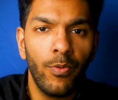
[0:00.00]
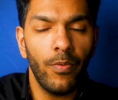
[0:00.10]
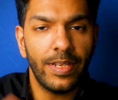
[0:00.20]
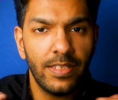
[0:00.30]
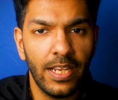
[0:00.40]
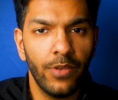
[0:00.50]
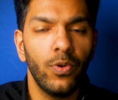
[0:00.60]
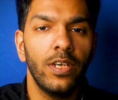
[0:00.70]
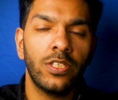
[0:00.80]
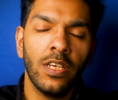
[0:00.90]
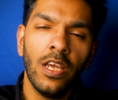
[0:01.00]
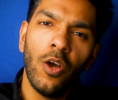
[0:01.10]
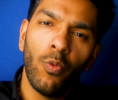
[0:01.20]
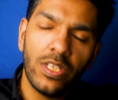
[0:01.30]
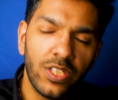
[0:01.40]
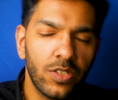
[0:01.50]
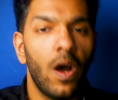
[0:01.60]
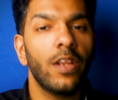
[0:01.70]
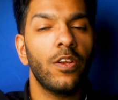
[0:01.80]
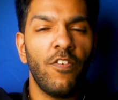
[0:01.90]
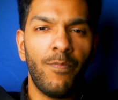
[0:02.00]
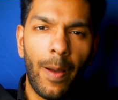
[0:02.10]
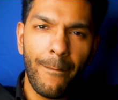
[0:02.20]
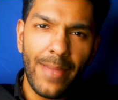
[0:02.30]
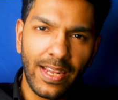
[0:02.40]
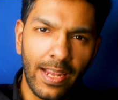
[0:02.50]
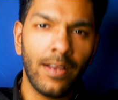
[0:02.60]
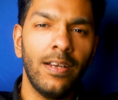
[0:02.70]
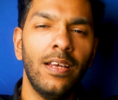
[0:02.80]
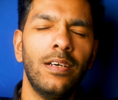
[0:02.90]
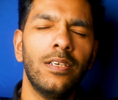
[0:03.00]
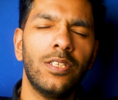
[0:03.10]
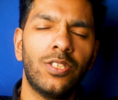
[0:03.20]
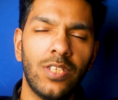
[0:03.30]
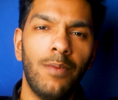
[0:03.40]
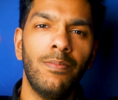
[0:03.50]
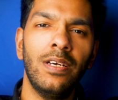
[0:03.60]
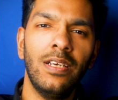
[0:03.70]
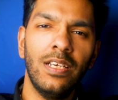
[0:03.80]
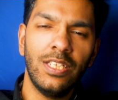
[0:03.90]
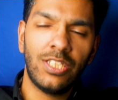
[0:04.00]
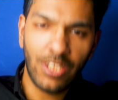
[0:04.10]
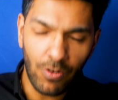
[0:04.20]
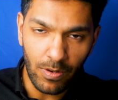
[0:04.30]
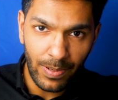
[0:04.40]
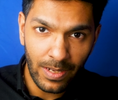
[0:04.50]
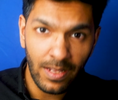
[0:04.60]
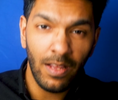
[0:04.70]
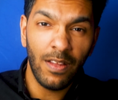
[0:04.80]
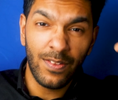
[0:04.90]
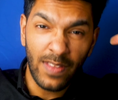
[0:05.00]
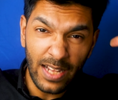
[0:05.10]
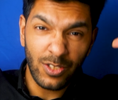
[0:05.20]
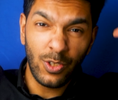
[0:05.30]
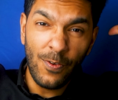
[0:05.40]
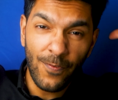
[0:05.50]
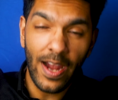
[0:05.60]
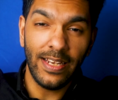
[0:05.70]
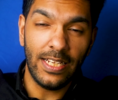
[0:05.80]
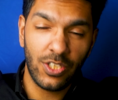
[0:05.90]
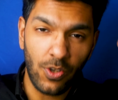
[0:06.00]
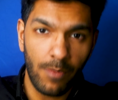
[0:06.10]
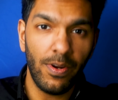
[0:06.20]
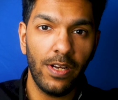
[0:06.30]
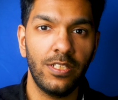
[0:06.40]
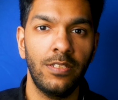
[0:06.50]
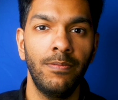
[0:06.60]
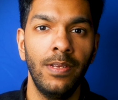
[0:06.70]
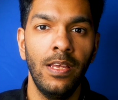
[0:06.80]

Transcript: What we did was, we started off by making some syrup that you find at Starbucks.